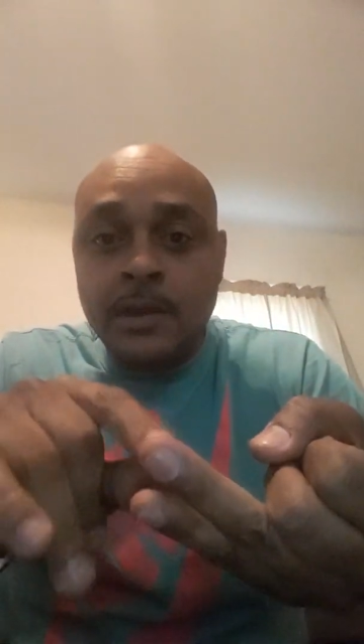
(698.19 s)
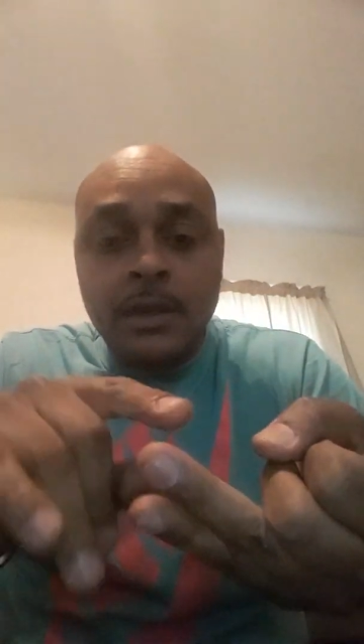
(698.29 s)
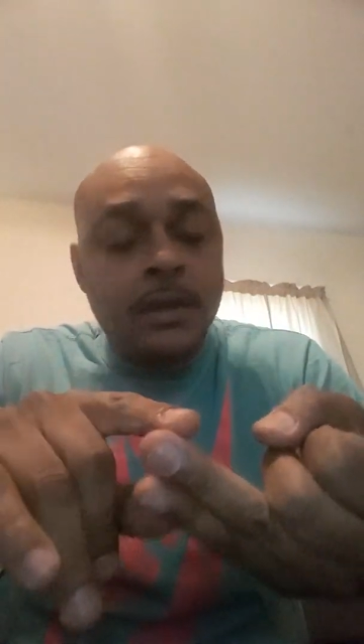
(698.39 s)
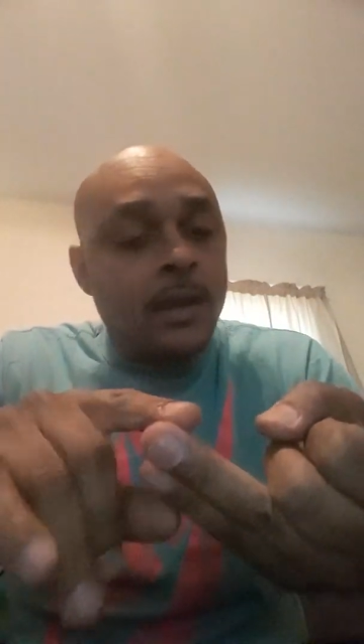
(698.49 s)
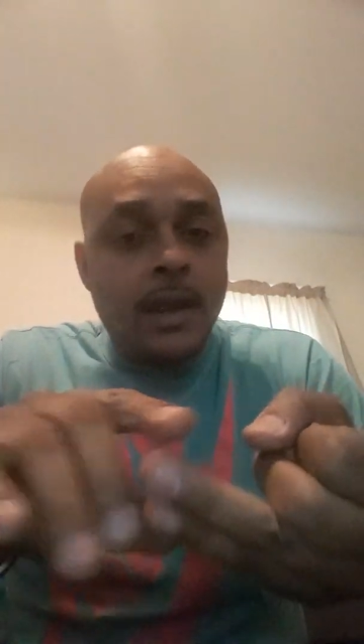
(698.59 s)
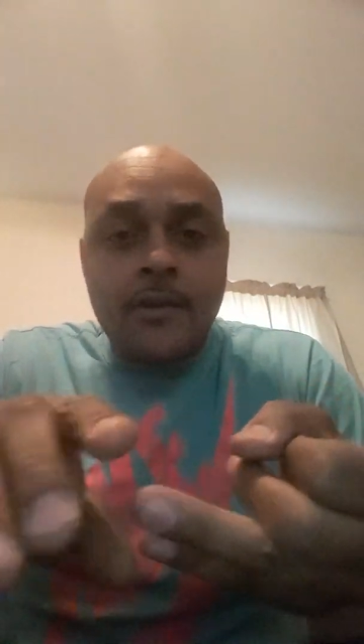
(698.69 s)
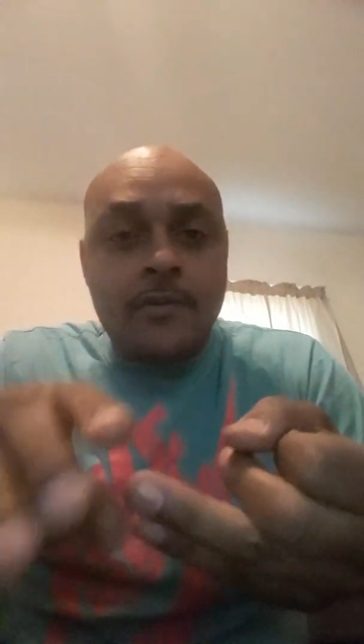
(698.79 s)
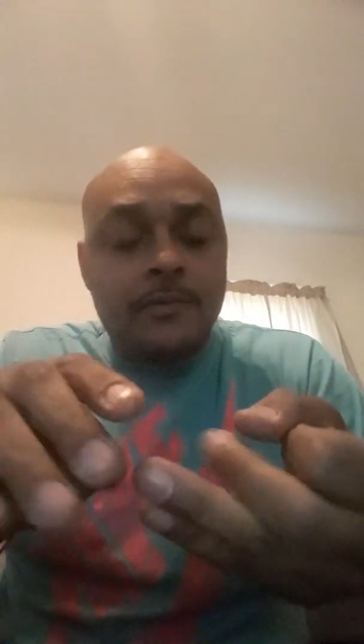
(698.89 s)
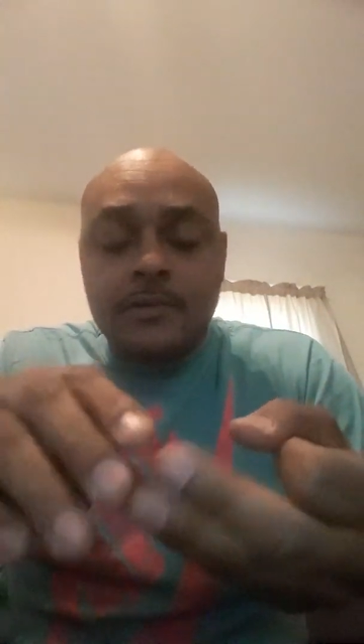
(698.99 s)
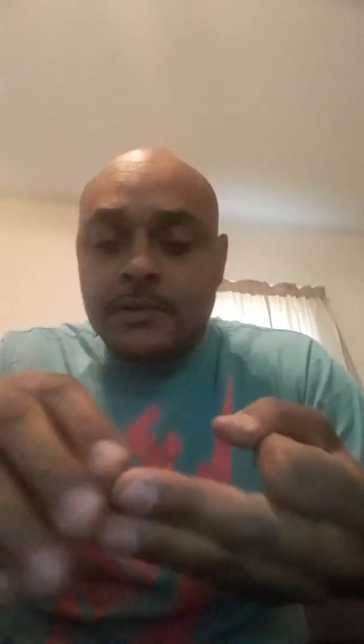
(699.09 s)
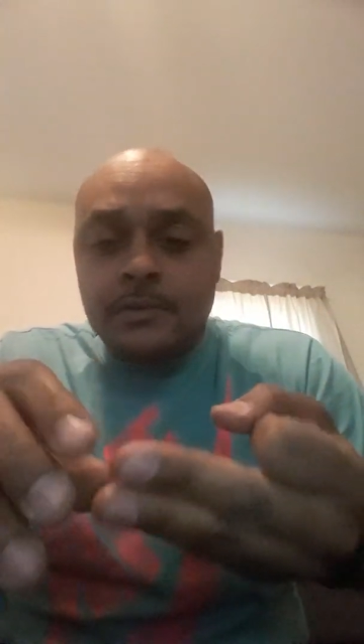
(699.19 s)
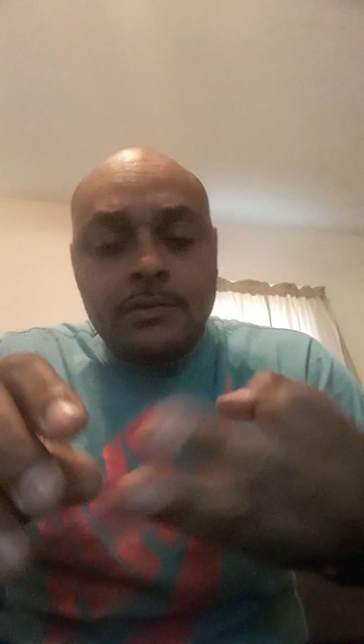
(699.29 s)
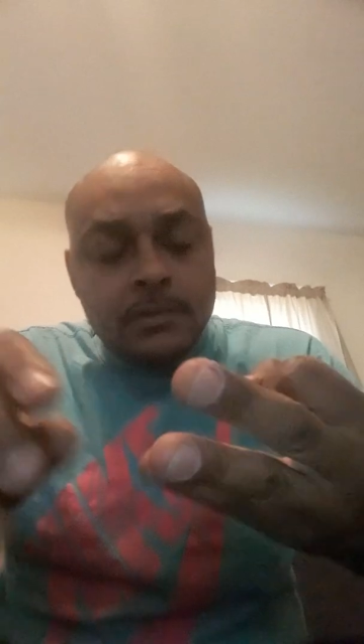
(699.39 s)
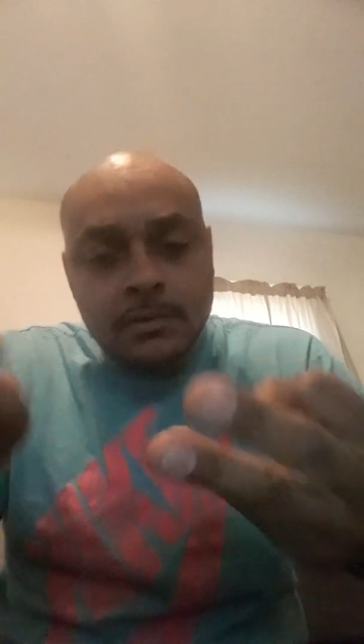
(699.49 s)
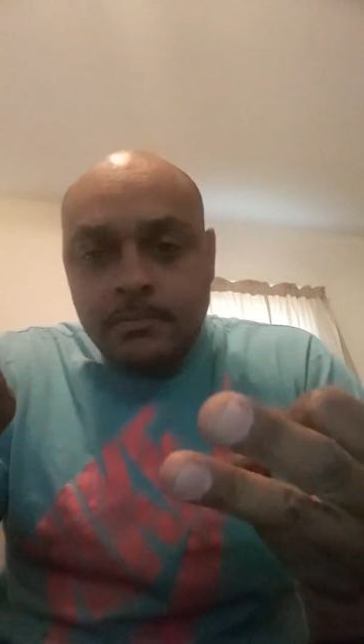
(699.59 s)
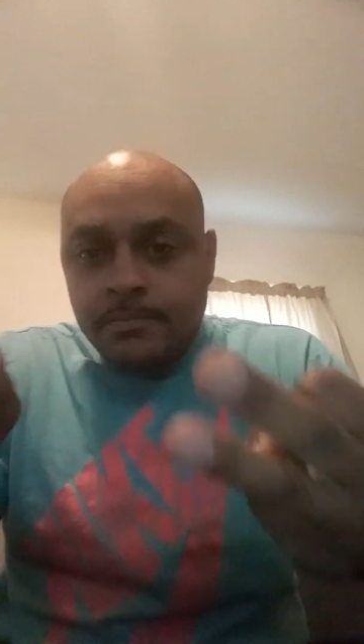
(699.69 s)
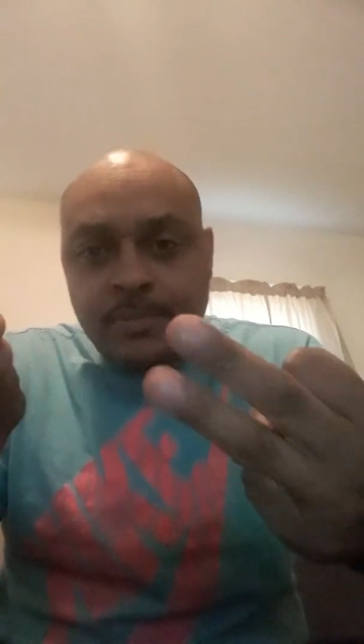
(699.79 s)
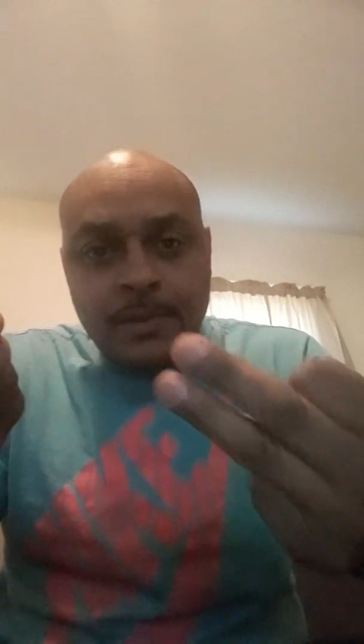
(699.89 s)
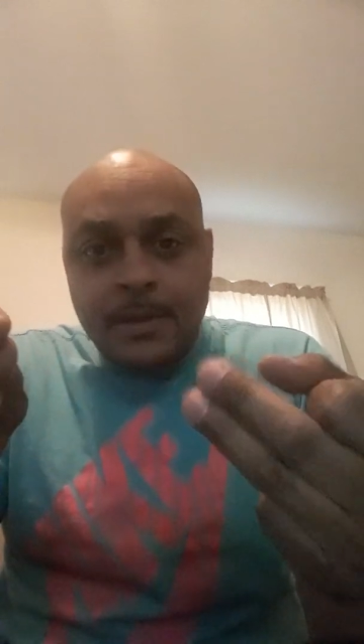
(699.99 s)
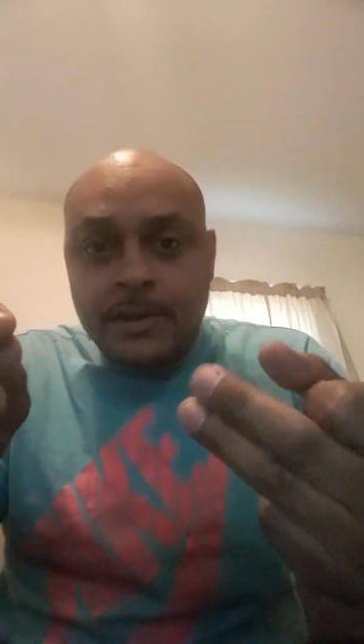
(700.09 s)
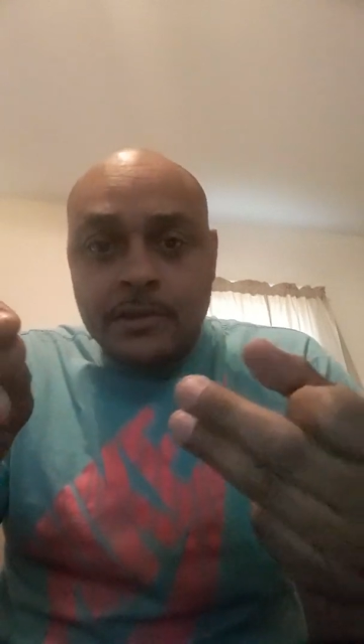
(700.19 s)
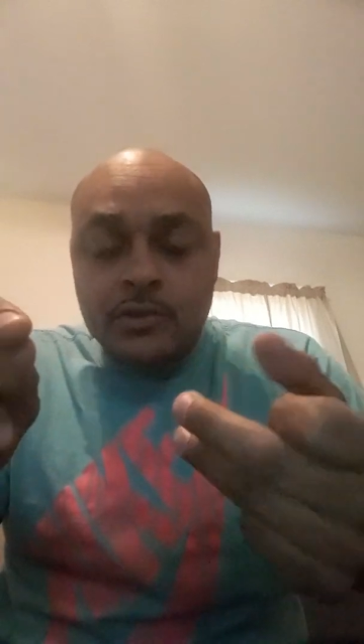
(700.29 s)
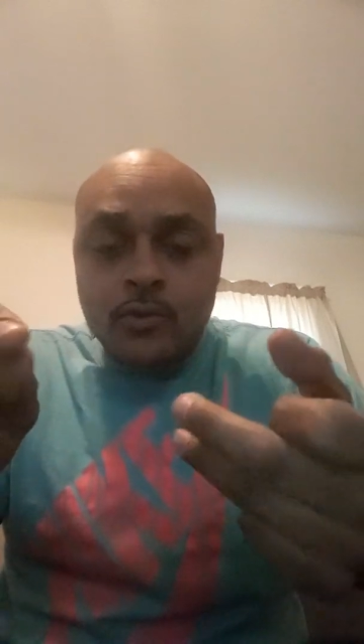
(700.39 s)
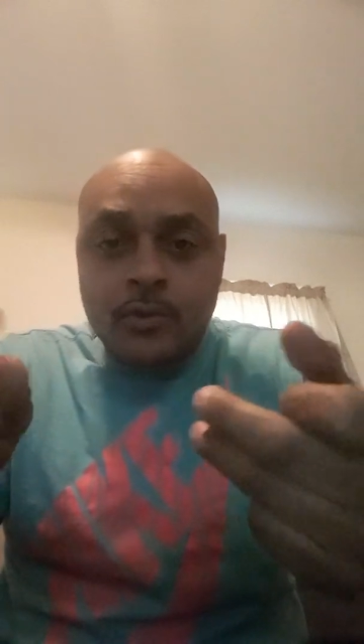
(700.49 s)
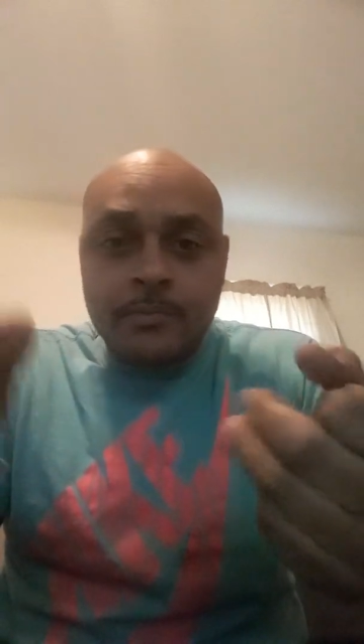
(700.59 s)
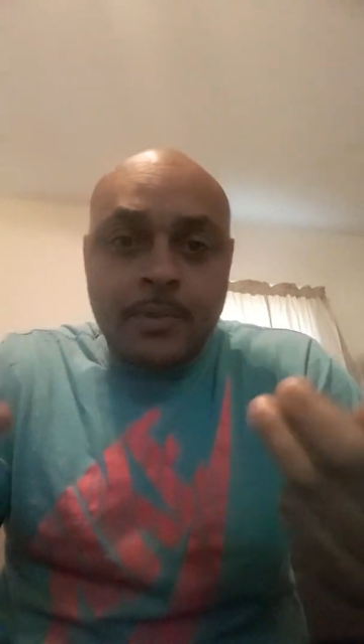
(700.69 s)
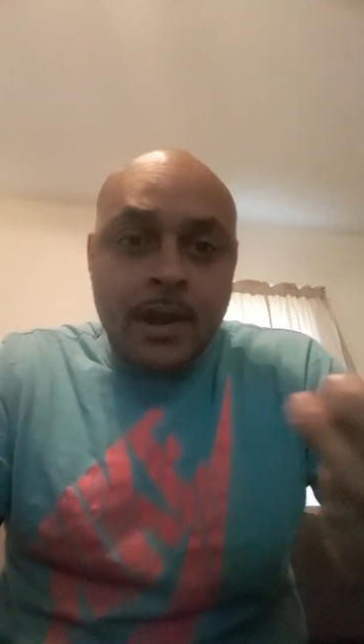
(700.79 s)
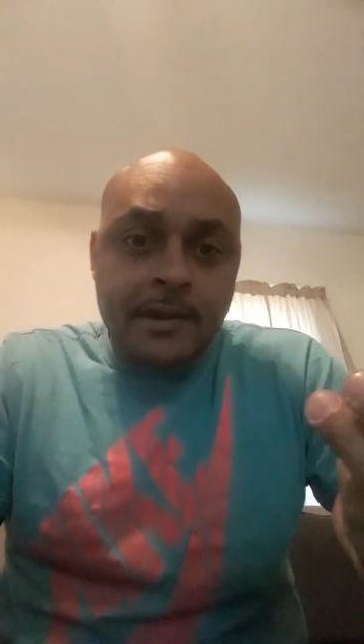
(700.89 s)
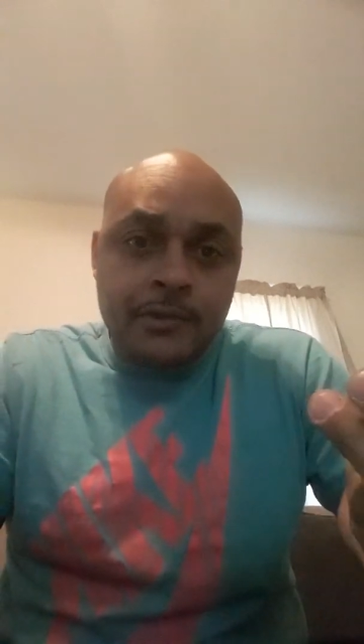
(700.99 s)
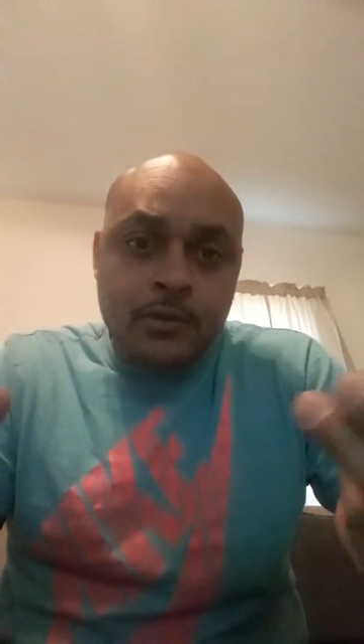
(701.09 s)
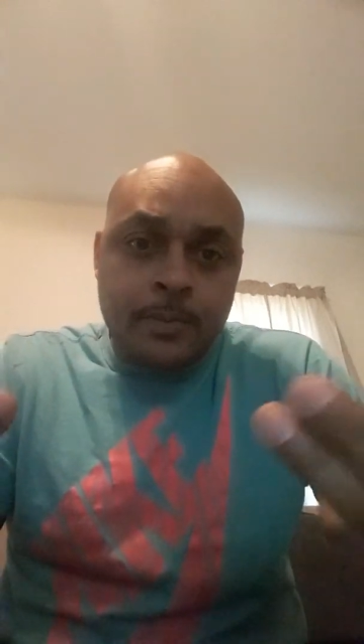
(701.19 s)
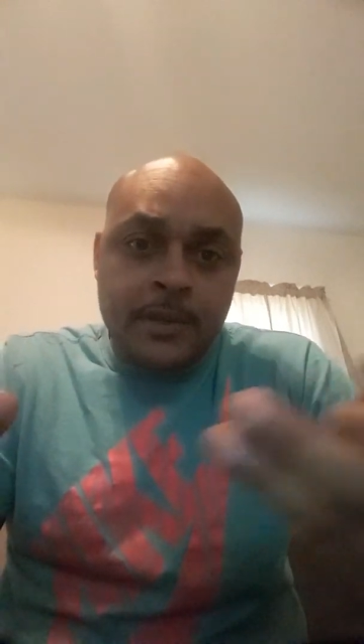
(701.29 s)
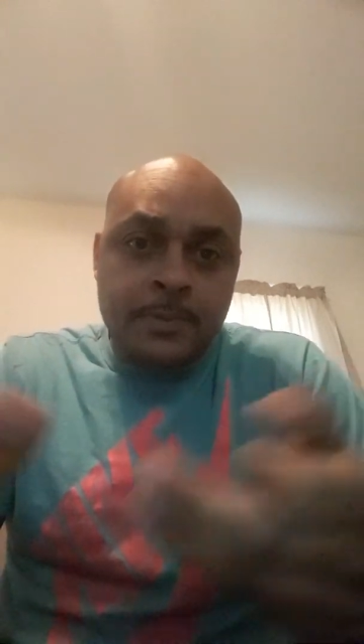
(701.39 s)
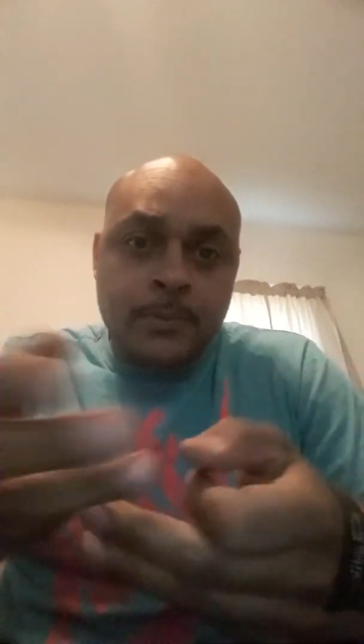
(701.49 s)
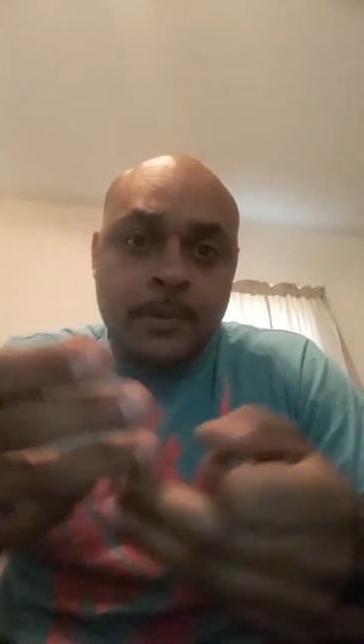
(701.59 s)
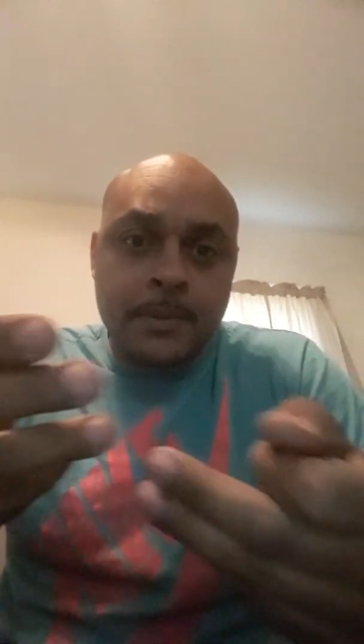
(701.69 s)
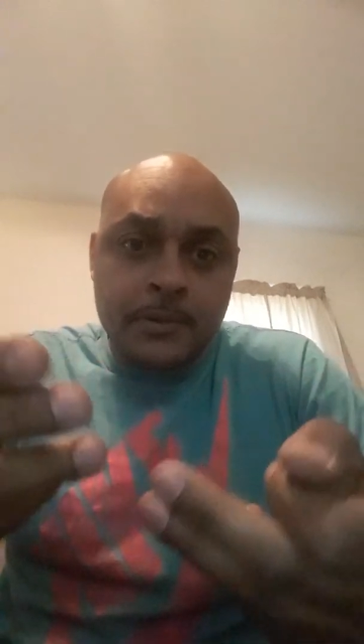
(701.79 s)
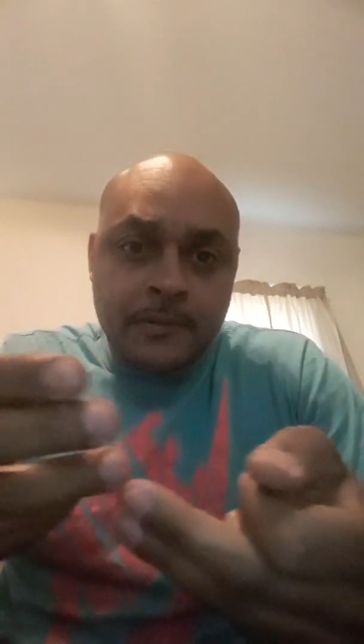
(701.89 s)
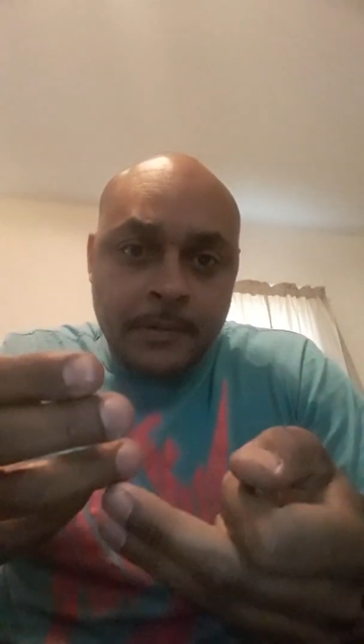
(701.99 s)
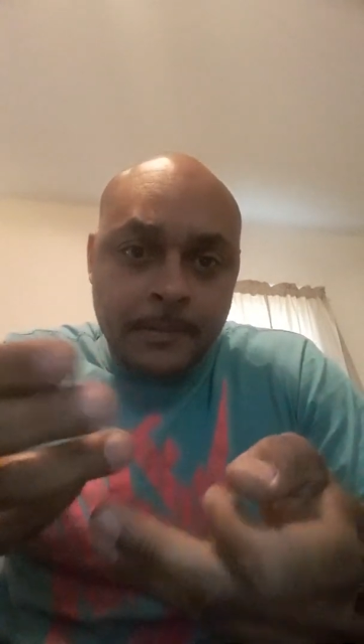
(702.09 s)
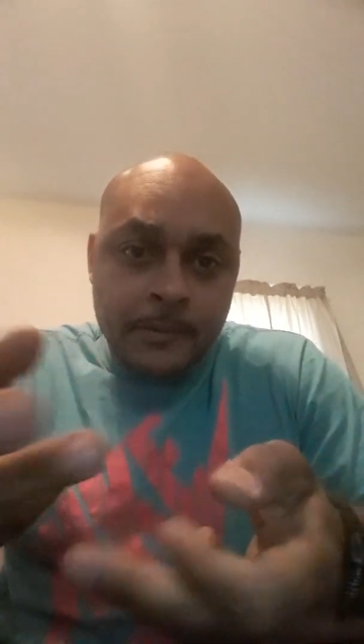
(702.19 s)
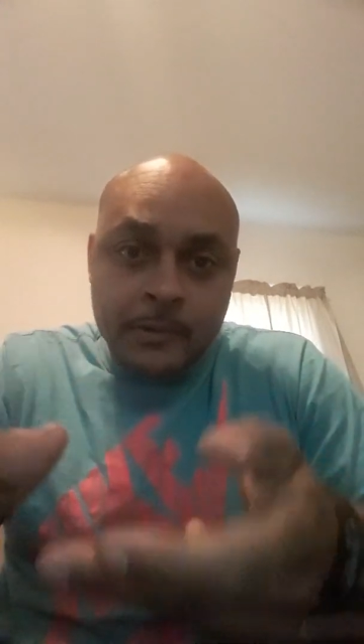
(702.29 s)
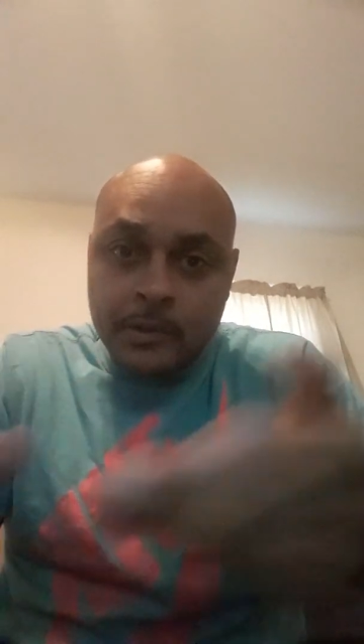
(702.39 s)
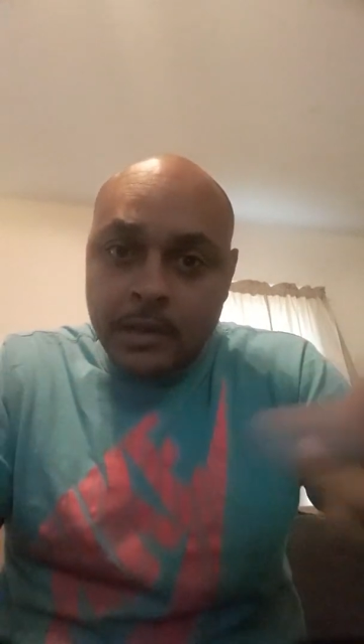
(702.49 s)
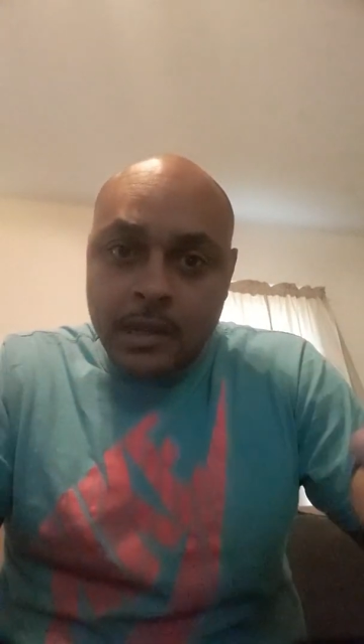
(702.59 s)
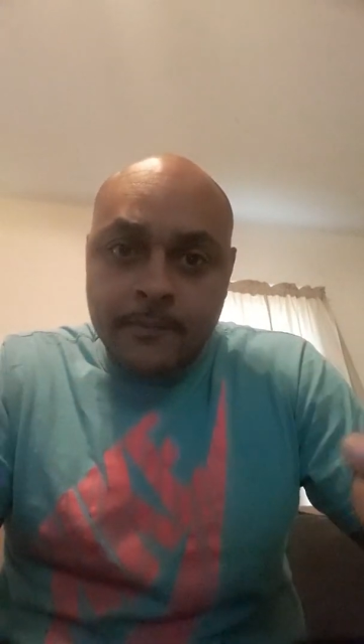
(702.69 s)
Eric Pippen and Jordan, probably the 2 best perimeter defenders ever.